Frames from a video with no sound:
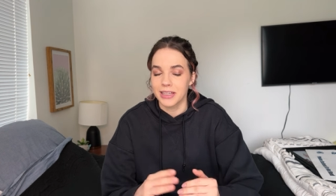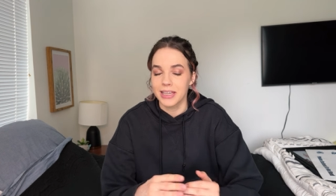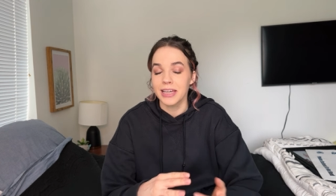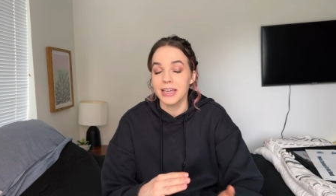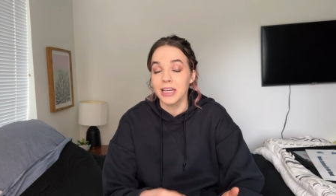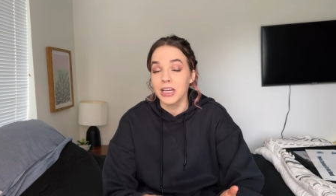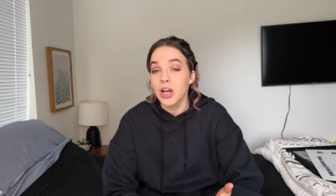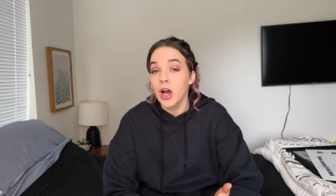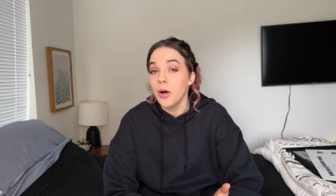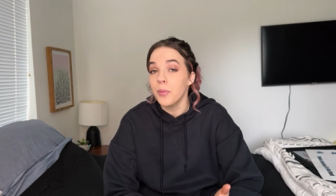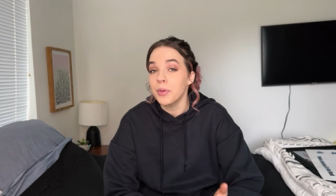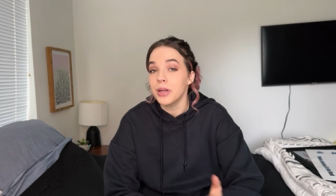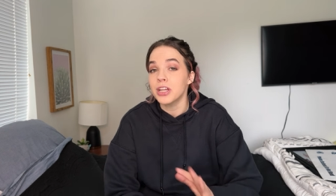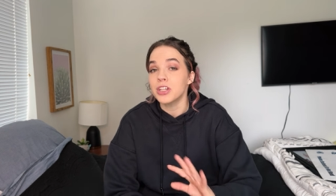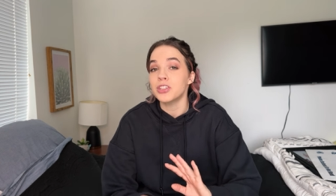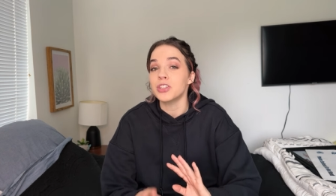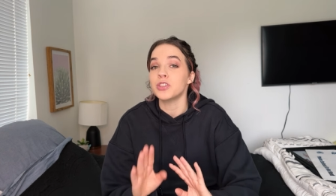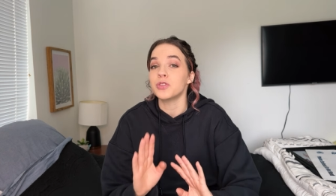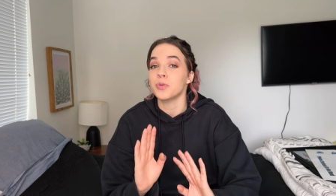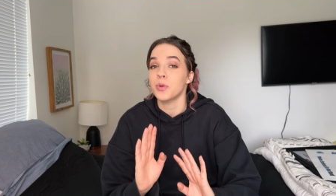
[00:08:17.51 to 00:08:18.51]
Kicking
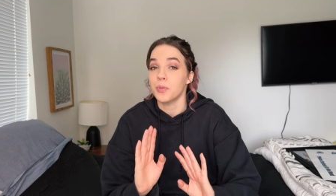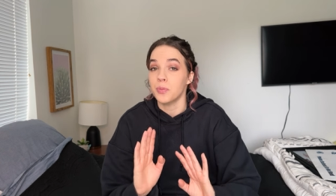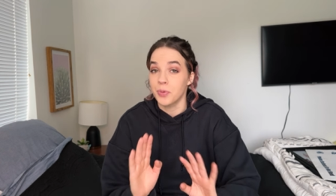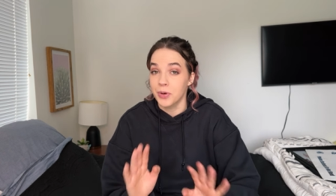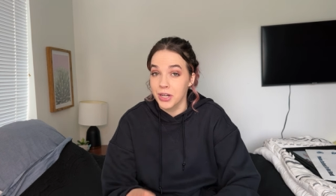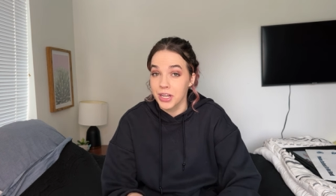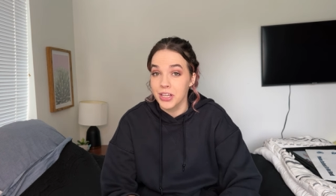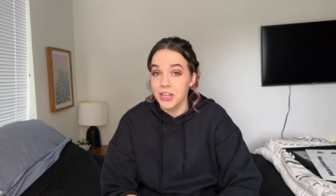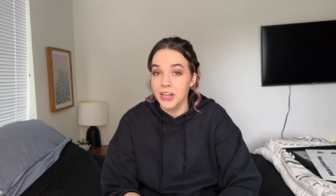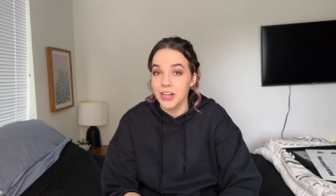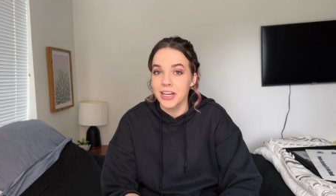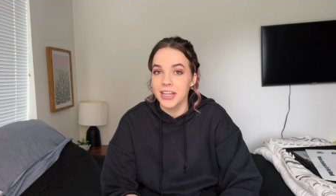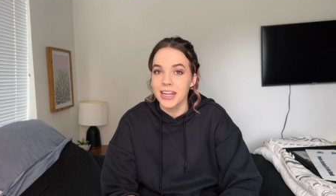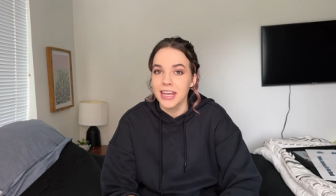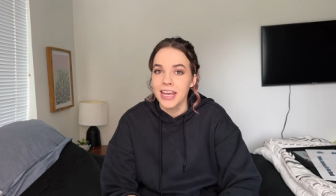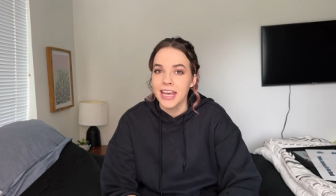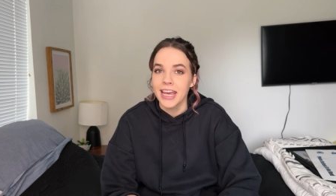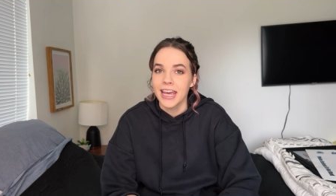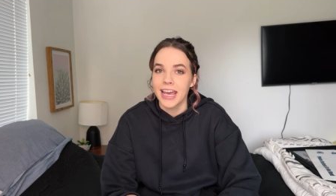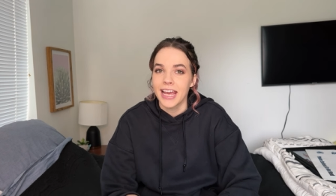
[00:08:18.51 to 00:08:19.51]
combinations went pretty good,
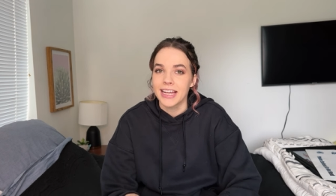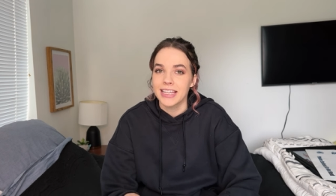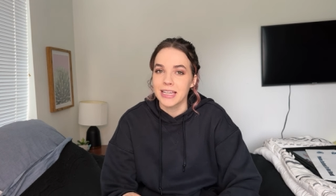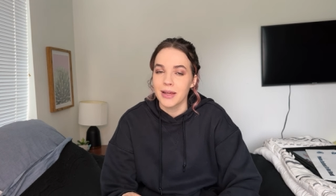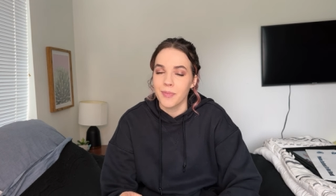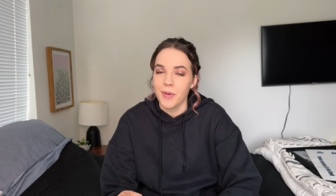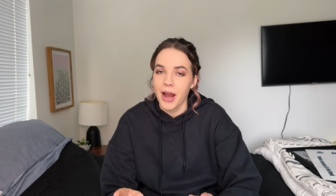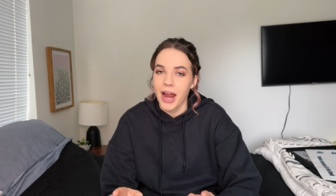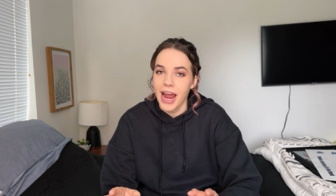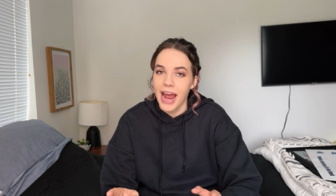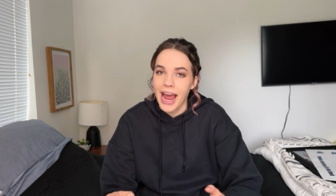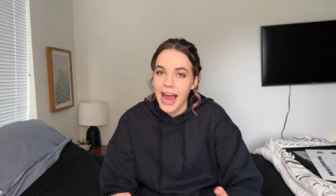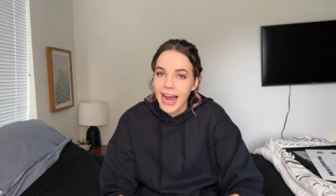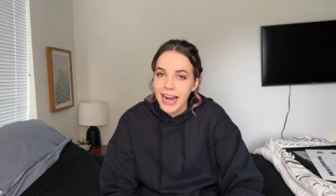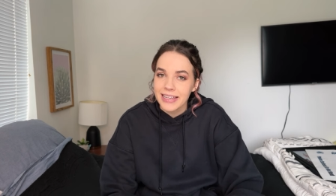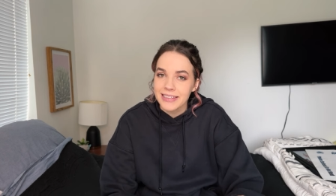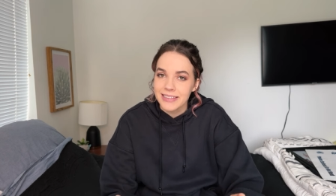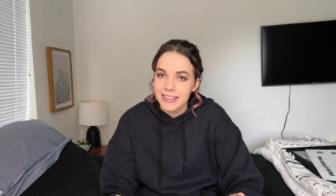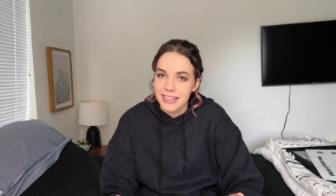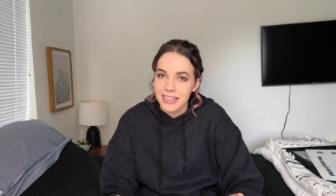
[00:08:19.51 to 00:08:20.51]
except I
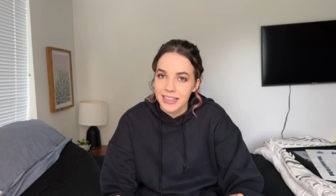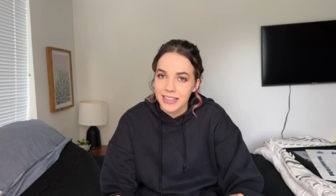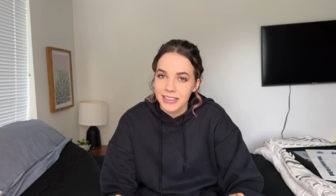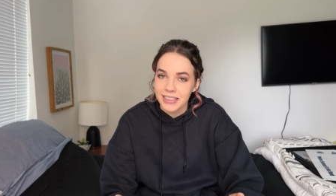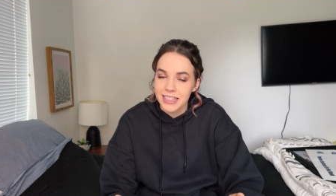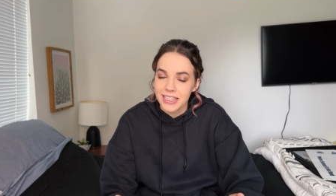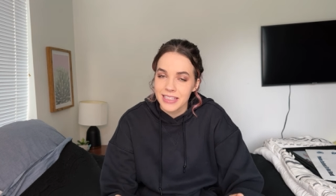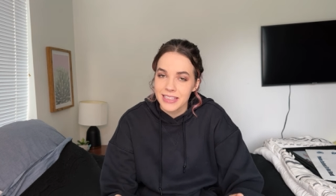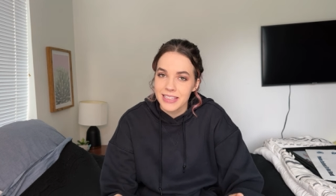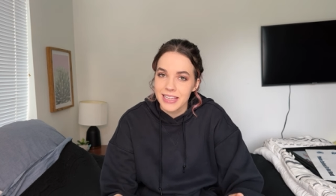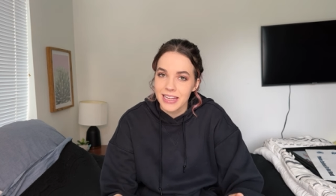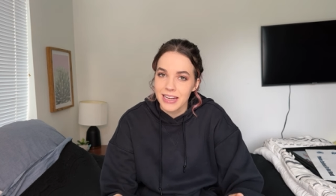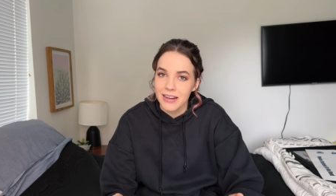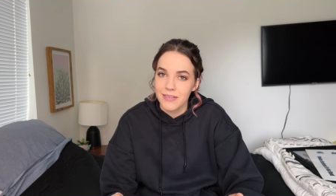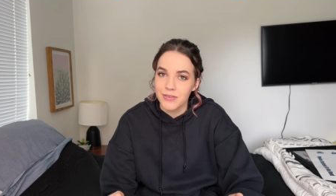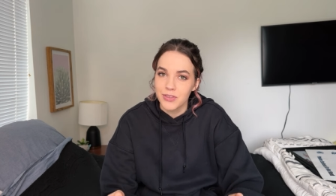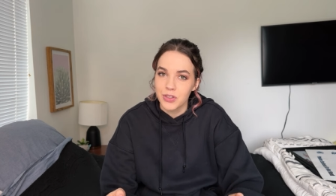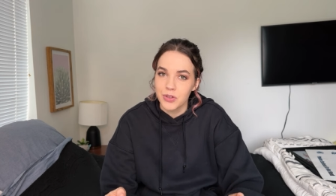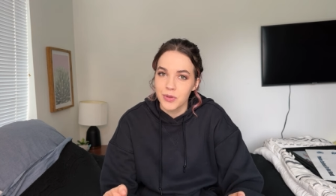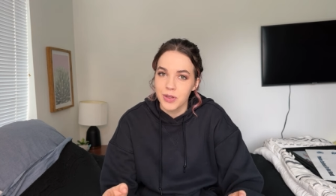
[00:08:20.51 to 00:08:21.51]
accidentally, instead
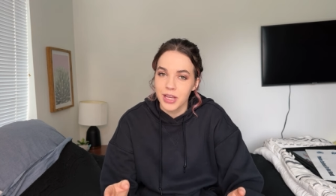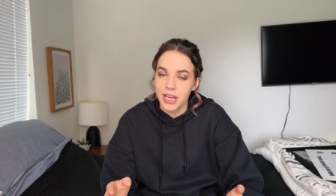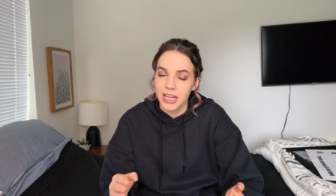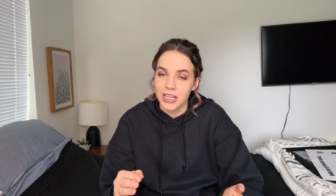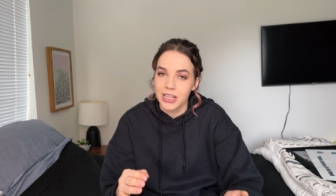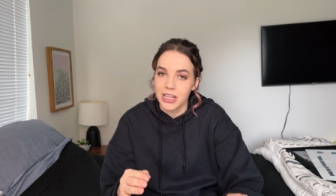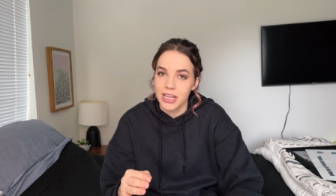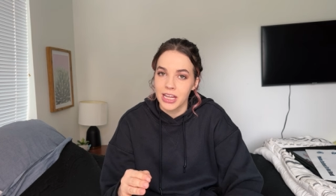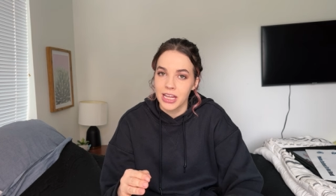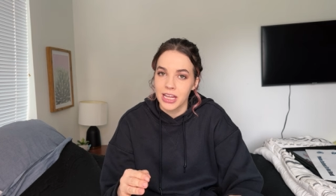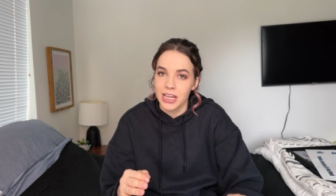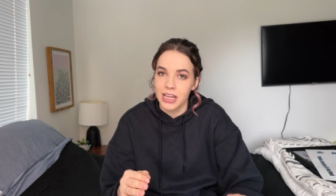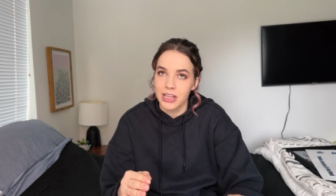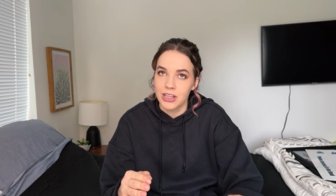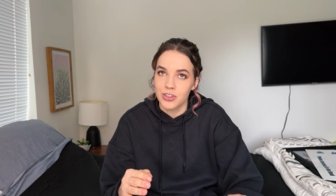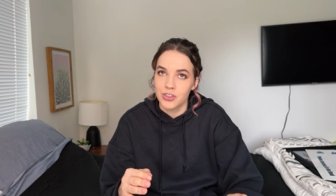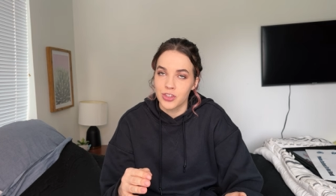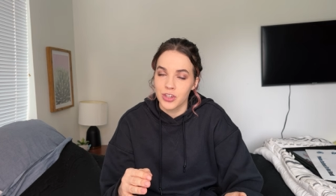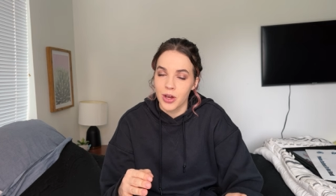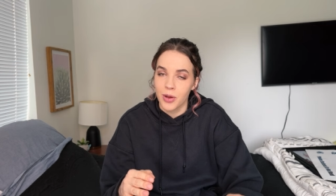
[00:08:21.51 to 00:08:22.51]
of doing a
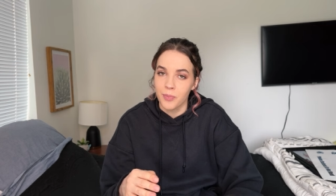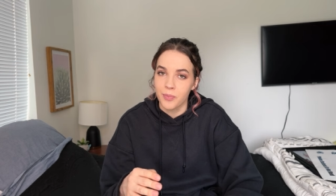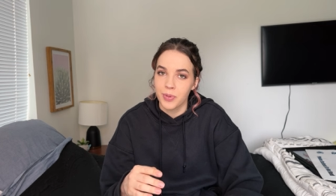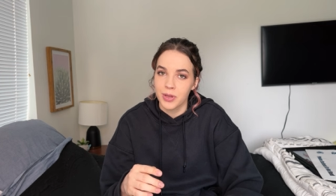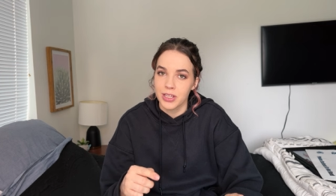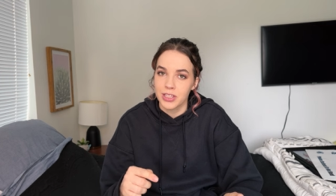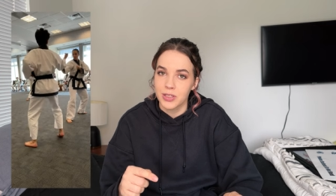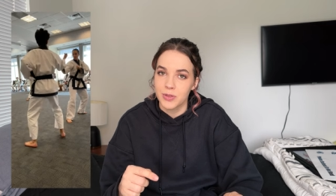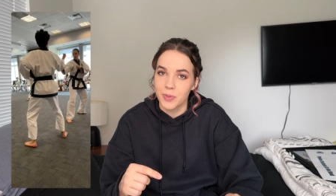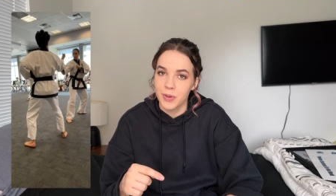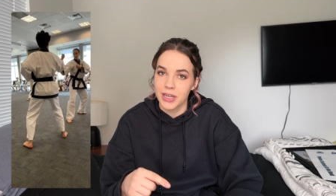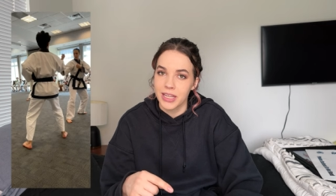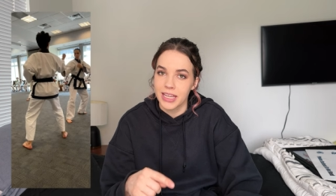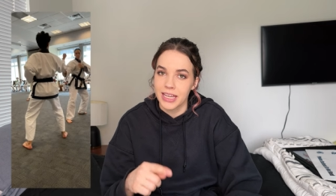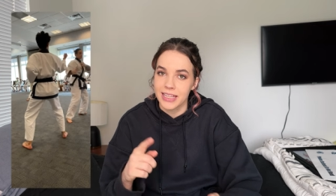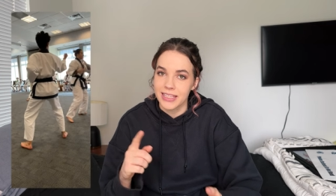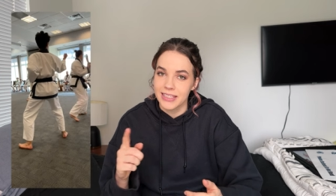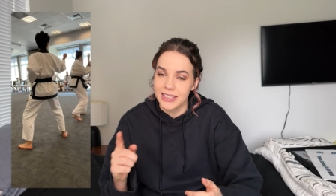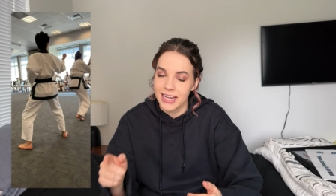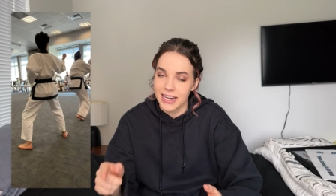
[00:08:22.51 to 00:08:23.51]
jumping, spinning,
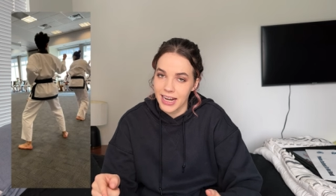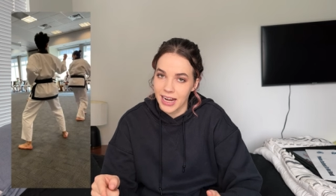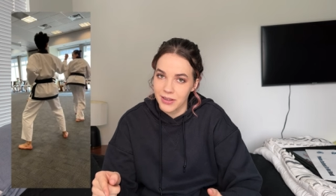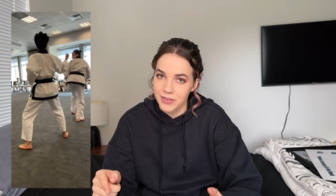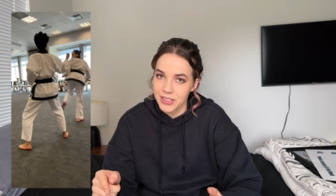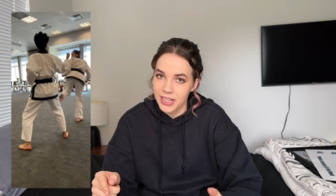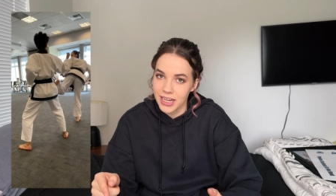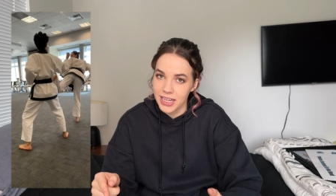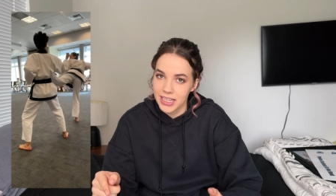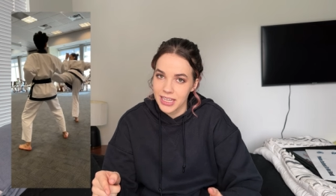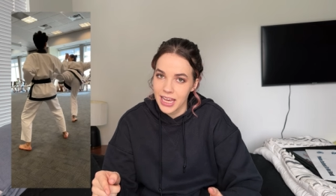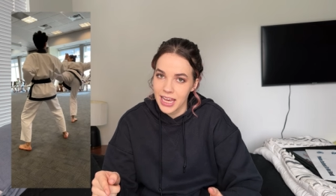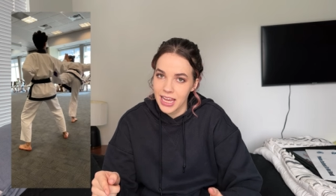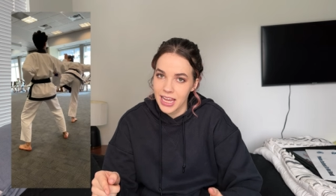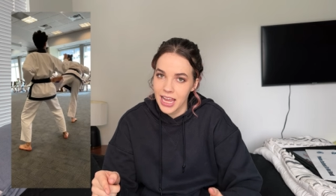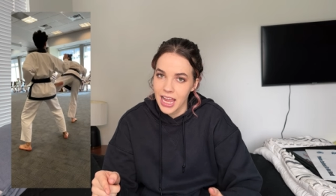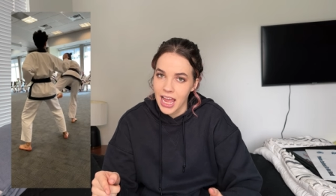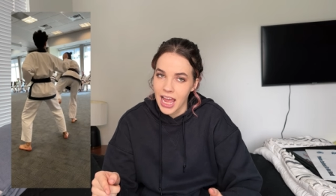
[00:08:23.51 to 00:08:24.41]
inside, outside kick,